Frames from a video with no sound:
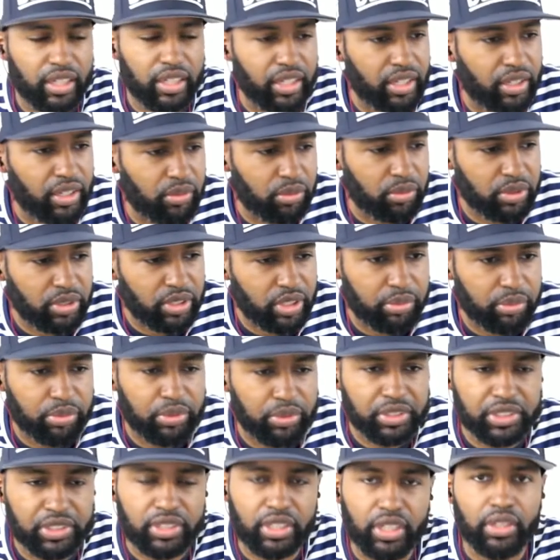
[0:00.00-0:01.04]
really
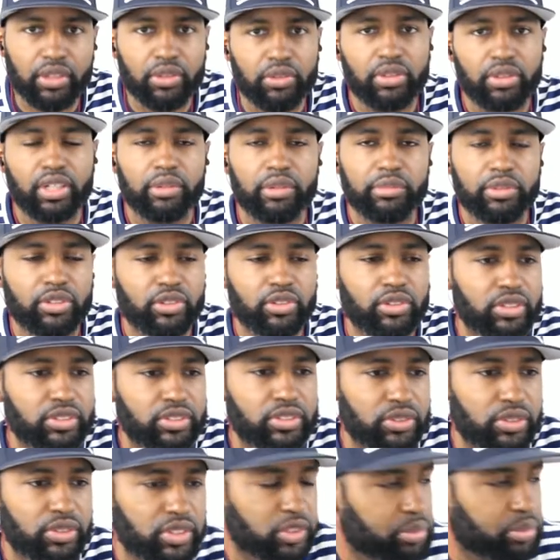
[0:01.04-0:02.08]
appreciate you coming on to
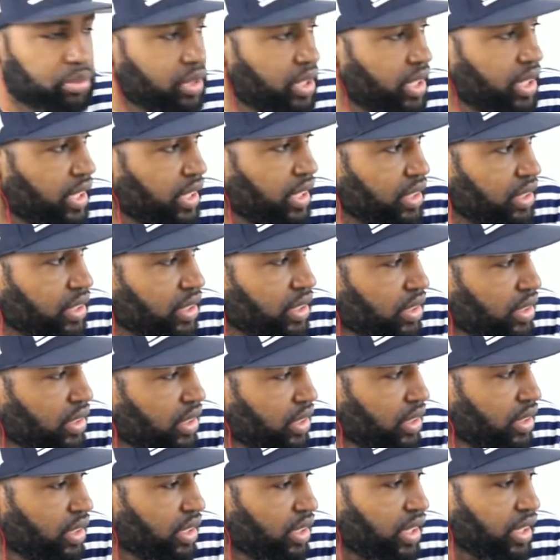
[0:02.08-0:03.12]
explain
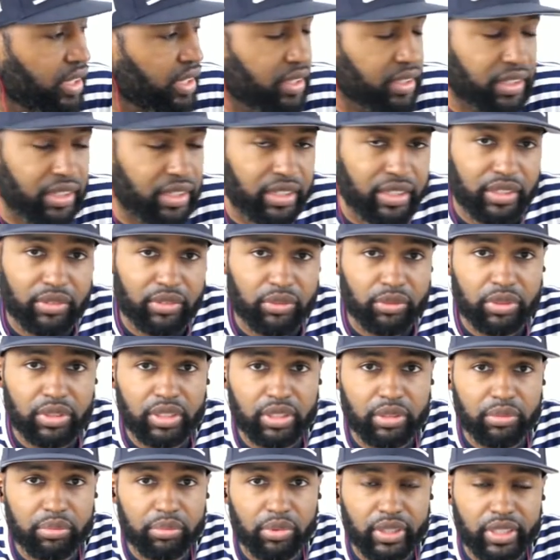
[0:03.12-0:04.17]
and really
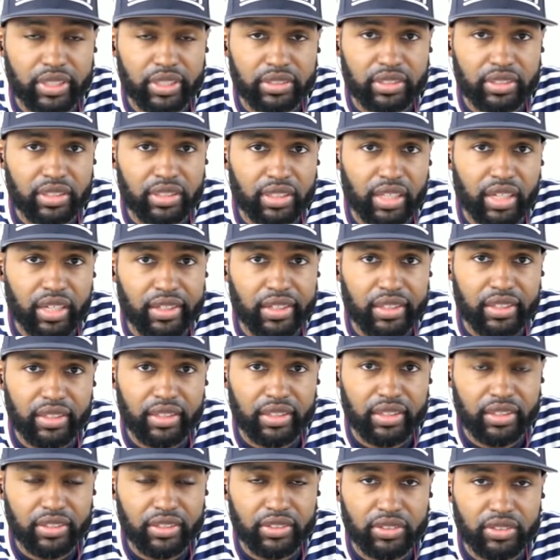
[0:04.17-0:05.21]
bring to light
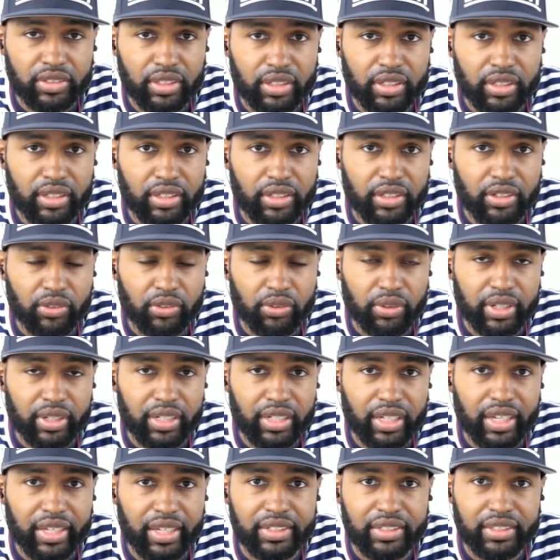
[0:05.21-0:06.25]
this great
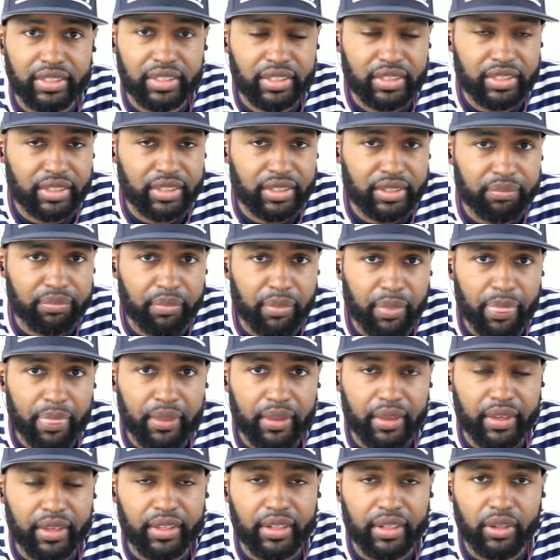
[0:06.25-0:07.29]
idea.
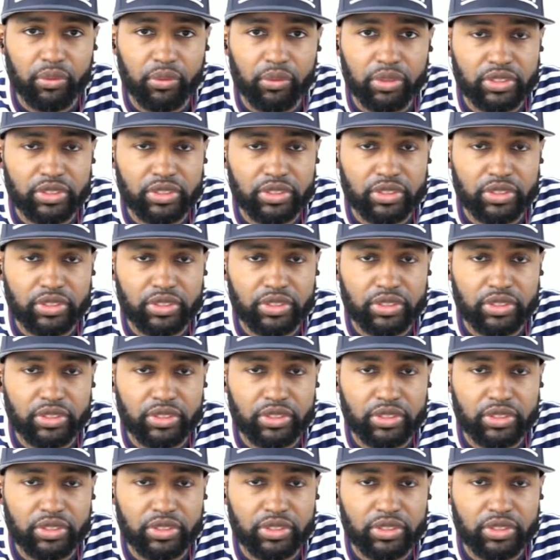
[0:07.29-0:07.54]
And I wish you